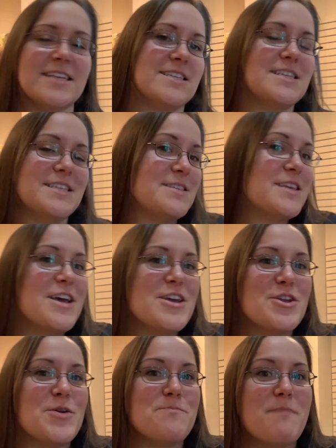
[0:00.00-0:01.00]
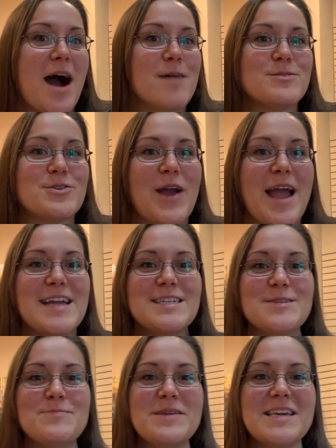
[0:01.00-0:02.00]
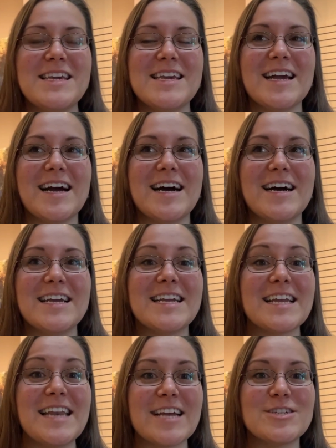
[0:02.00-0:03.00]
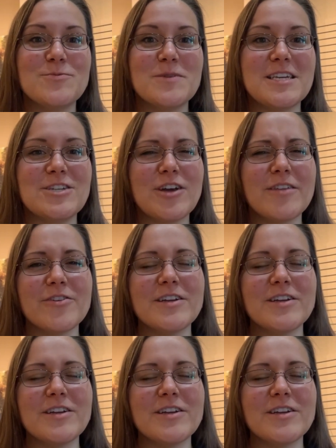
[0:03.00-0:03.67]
is, moms trying to be in connection with each other.